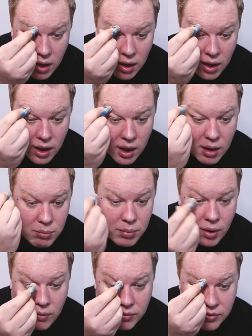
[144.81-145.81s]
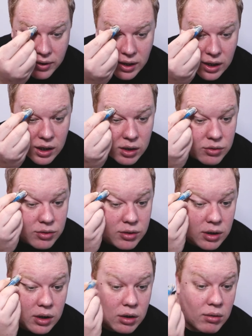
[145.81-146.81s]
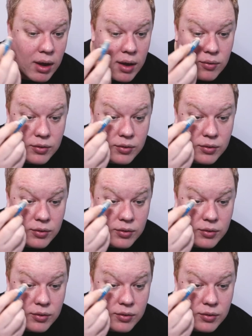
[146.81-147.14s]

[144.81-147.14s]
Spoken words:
But obviously you do have